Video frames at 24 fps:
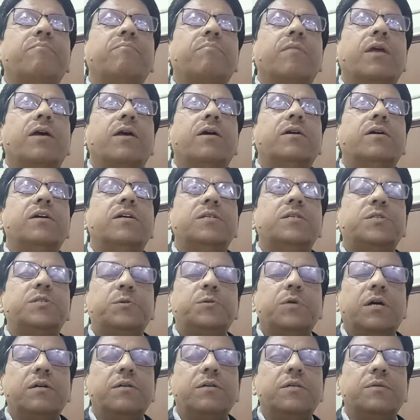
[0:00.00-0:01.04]

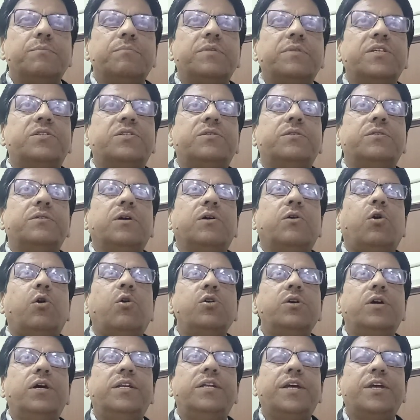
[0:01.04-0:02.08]

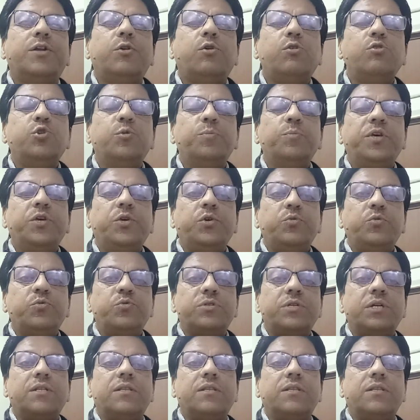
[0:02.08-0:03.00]
it can also be used. The